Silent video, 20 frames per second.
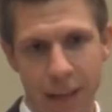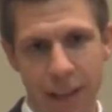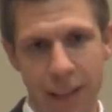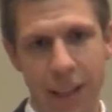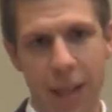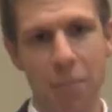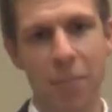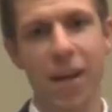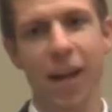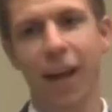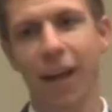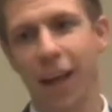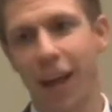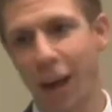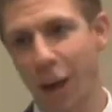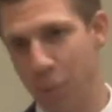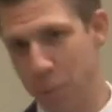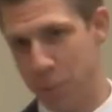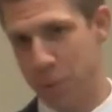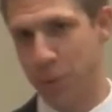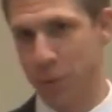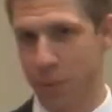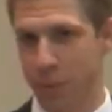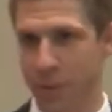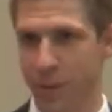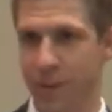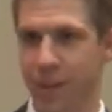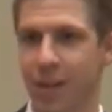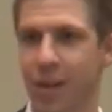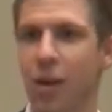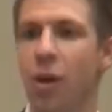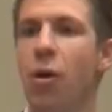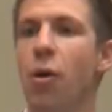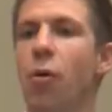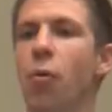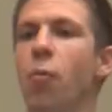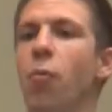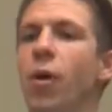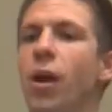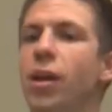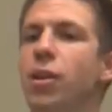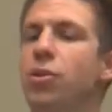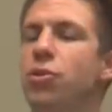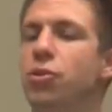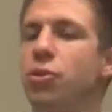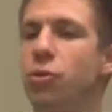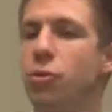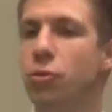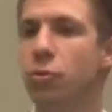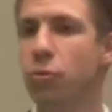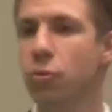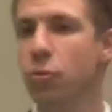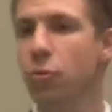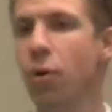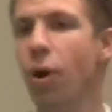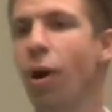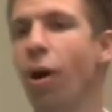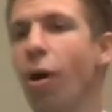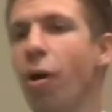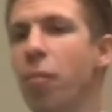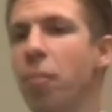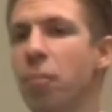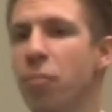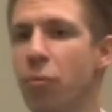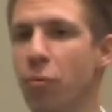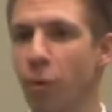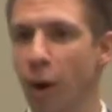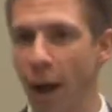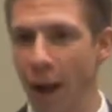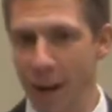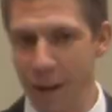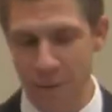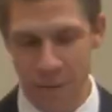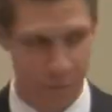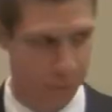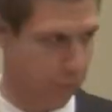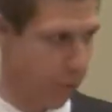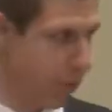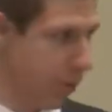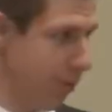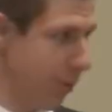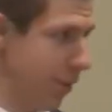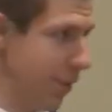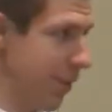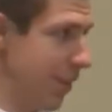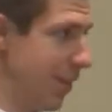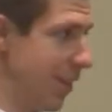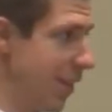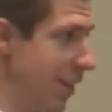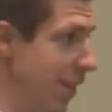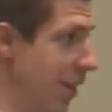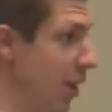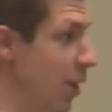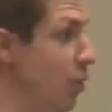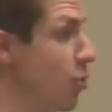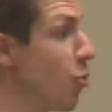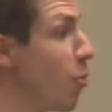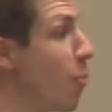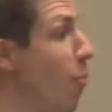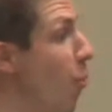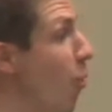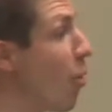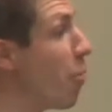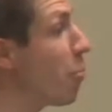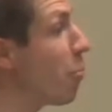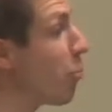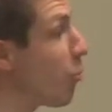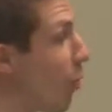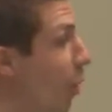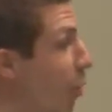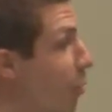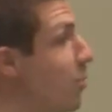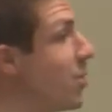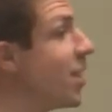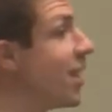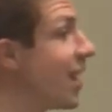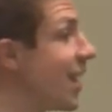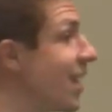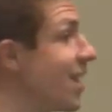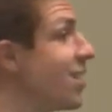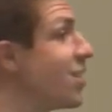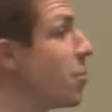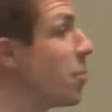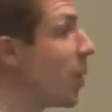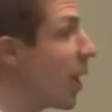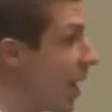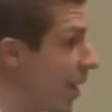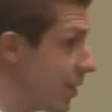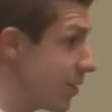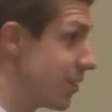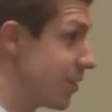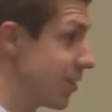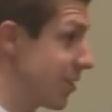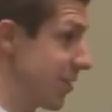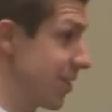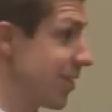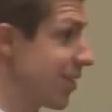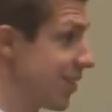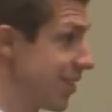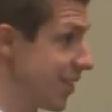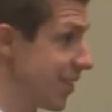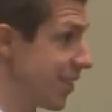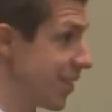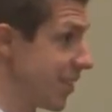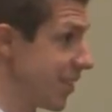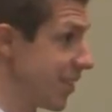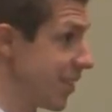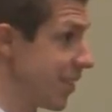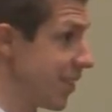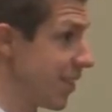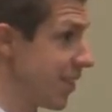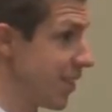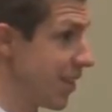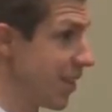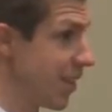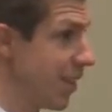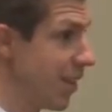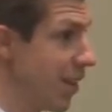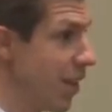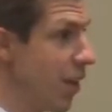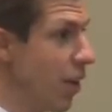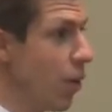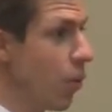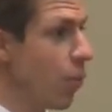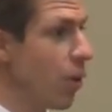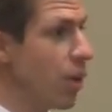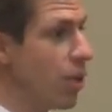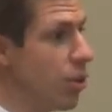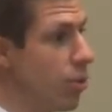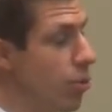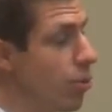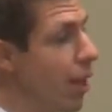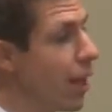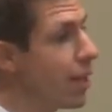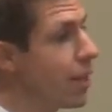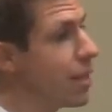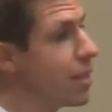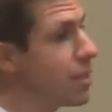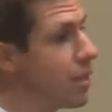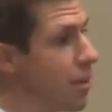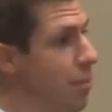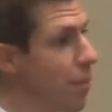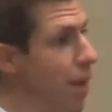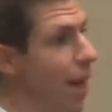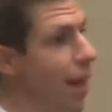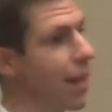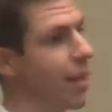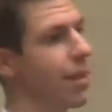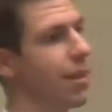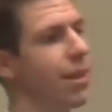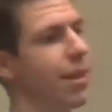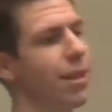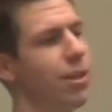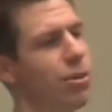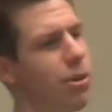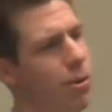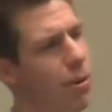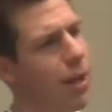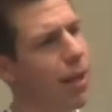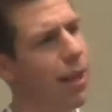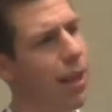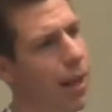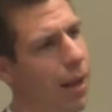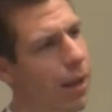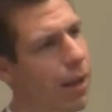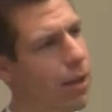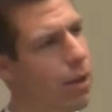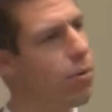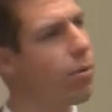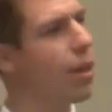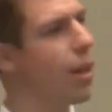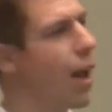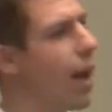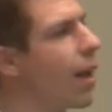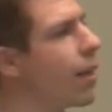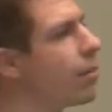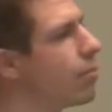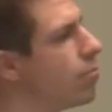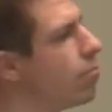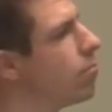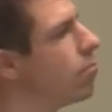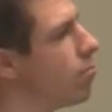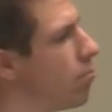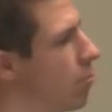Let me help you. When you are prideful, you're more prone to get in debates. When you like to sit back and think, you know, I, know a lot.